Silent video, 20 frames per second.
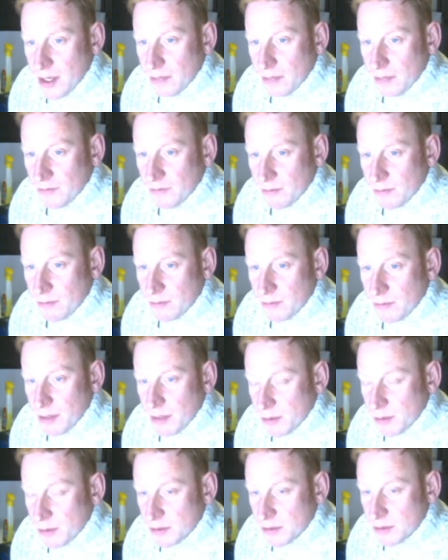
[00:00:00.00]
from a
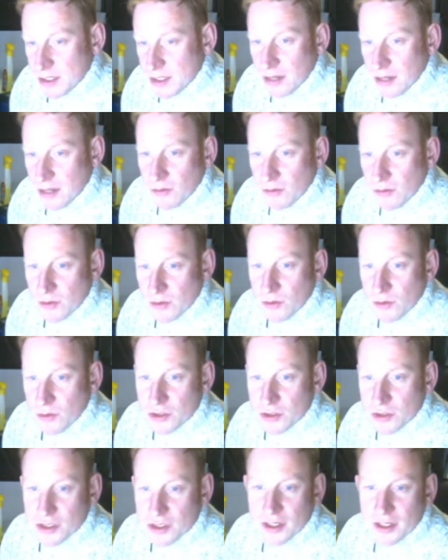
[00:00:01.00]
boot sale or an
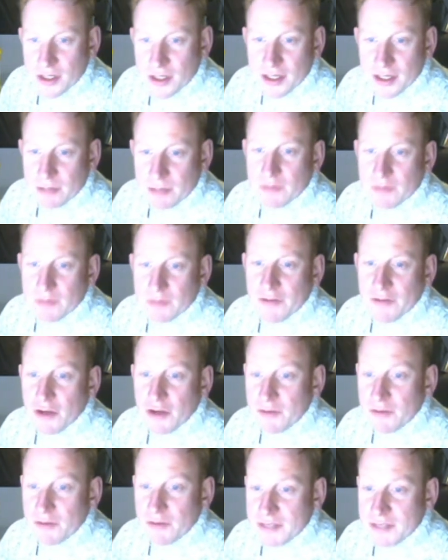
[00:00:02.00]
auction and it comes with a load
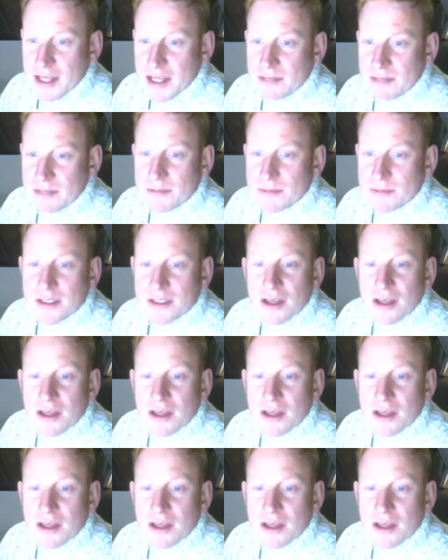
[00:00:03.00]
of tapes,